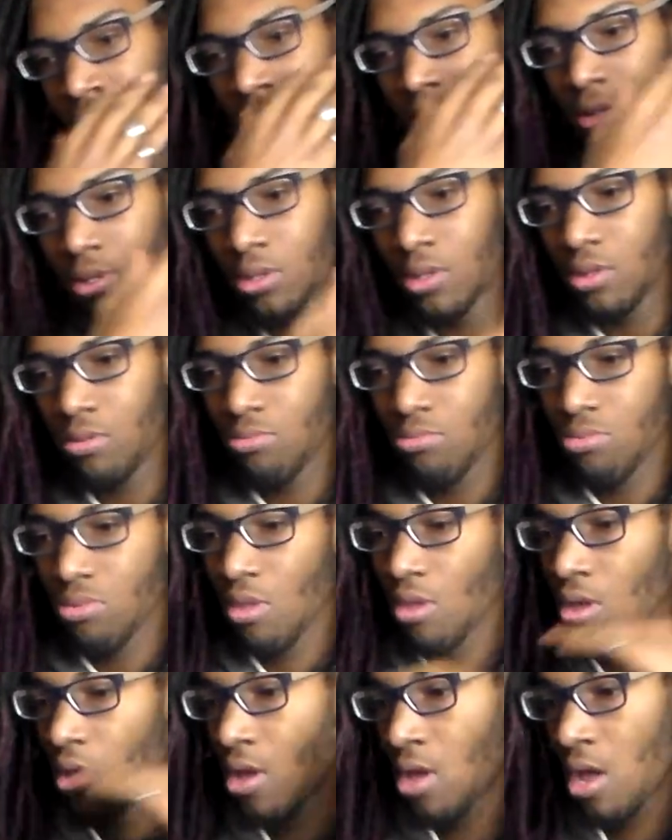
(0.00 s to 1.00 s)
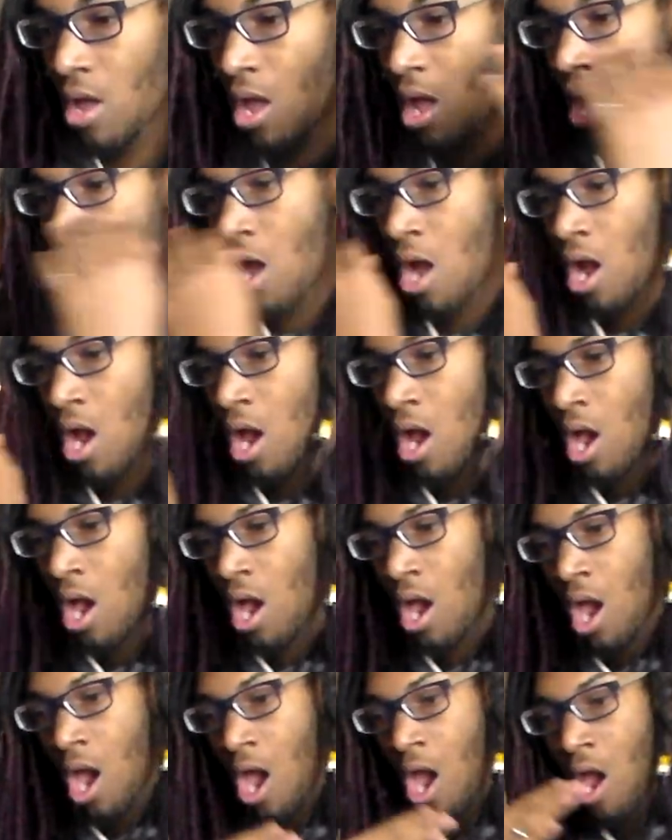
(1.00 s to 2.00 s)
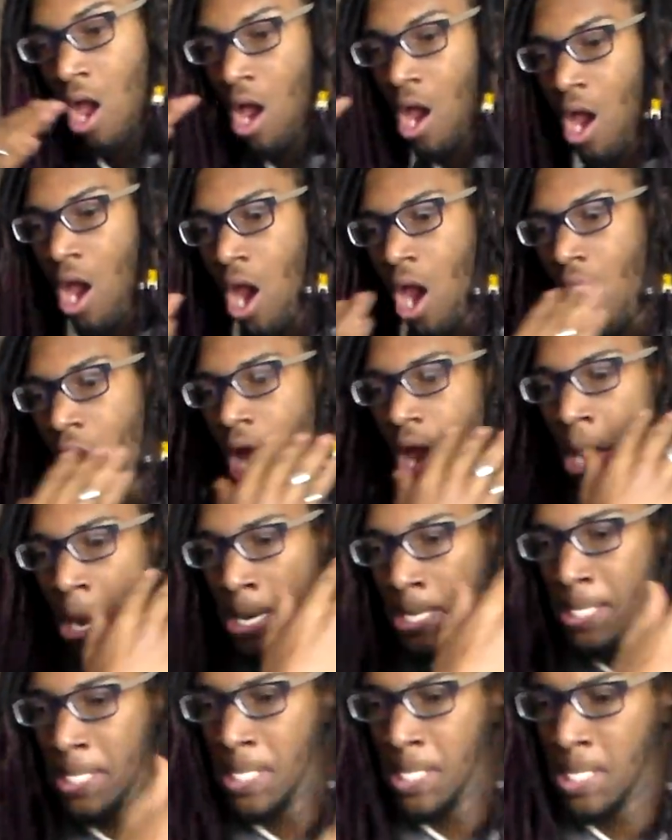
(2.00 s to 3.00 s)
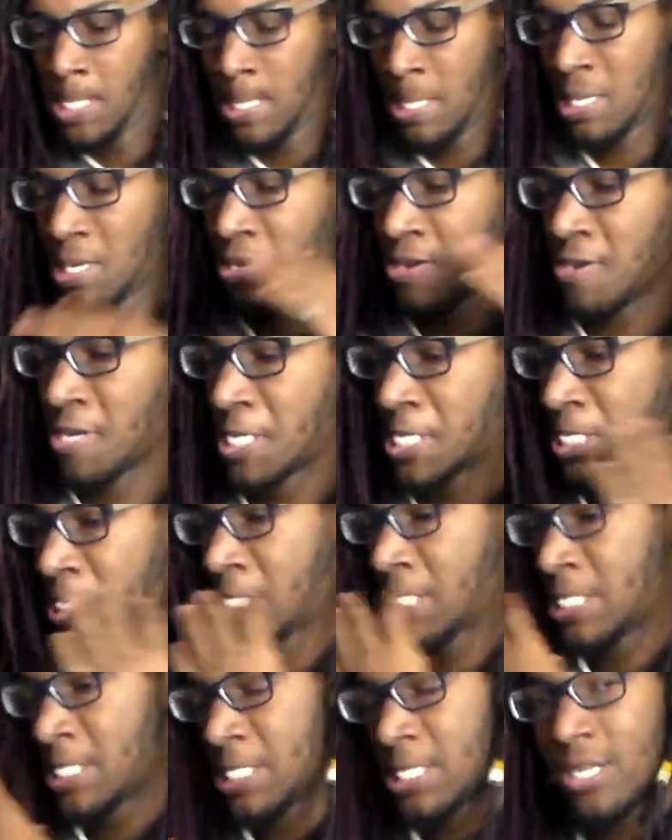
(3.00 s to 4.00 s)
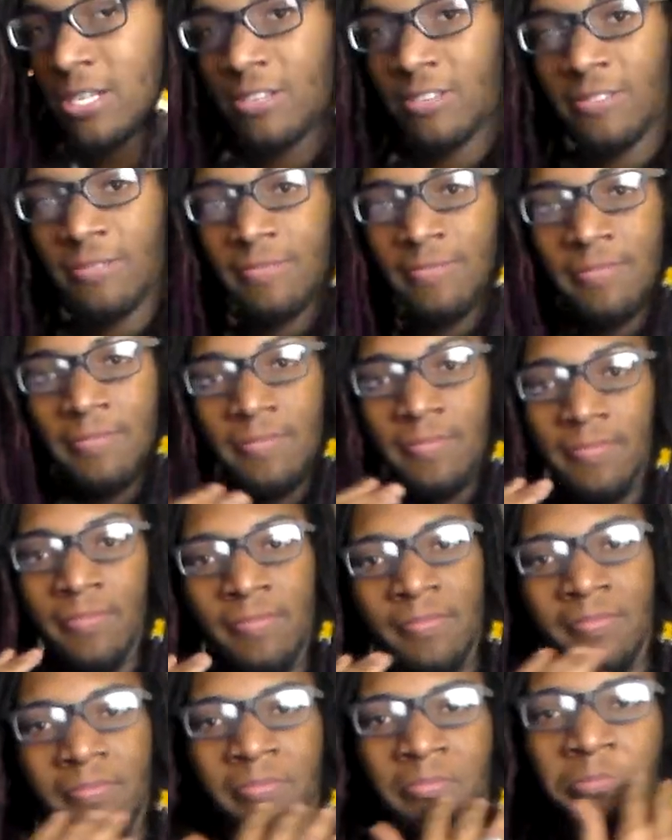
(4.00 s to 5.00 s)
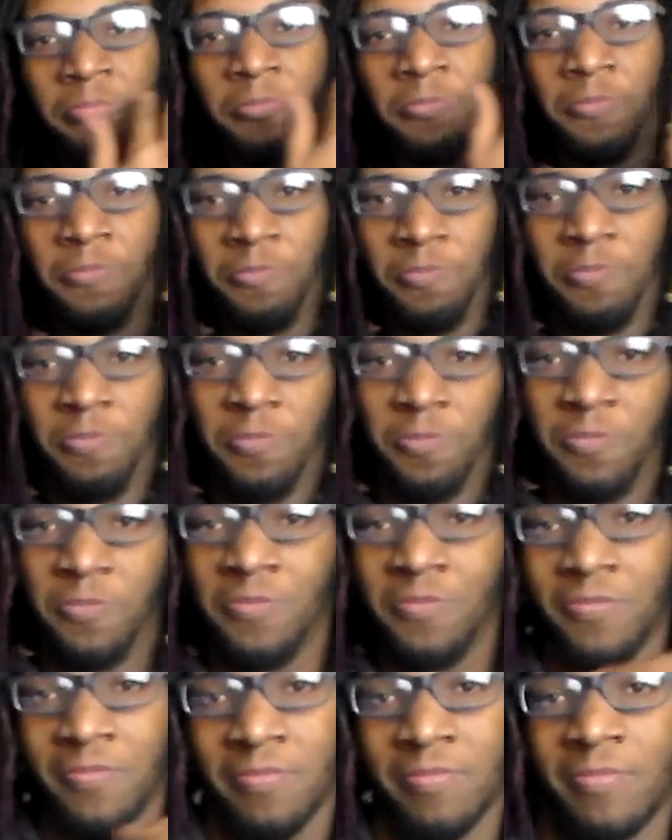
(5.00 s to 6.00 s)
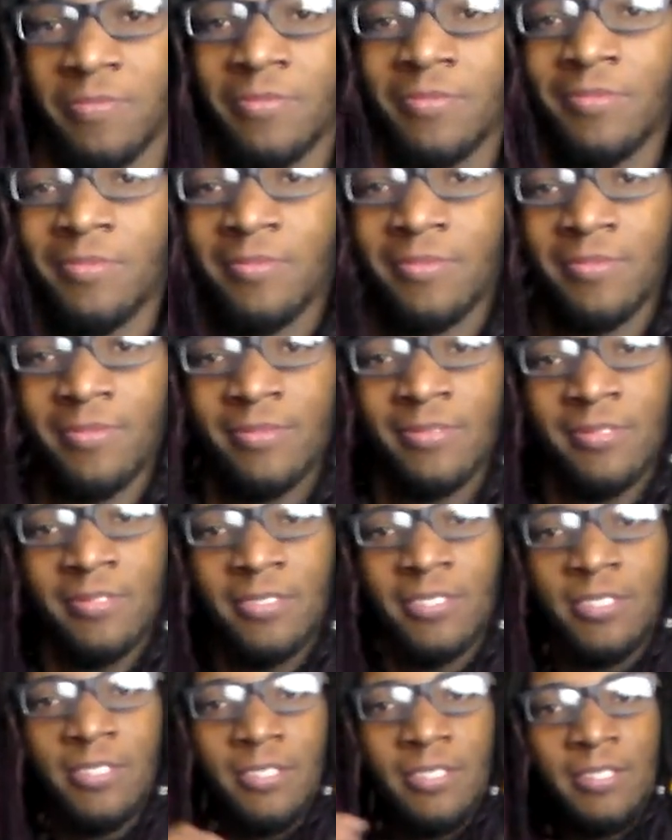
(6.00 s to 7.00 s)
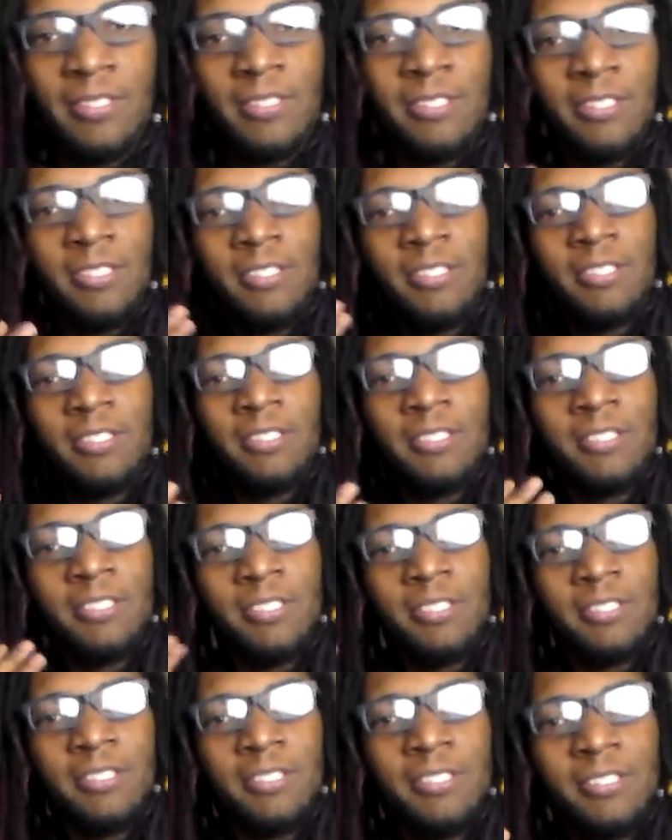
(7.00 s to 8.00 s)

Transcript: This person isn't speaking.